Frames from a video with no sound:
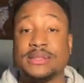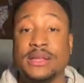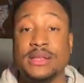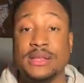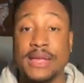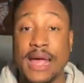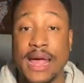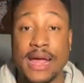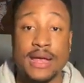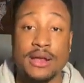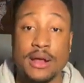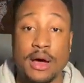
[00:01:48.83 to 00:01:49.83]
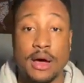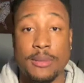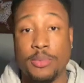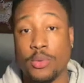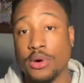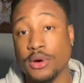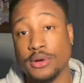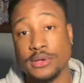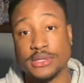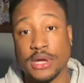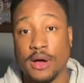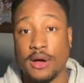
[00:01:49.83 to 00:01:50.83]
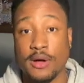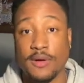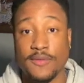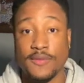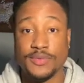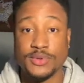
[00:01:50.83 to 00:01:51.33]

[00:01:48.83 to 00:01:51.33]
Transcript: can gain upwards of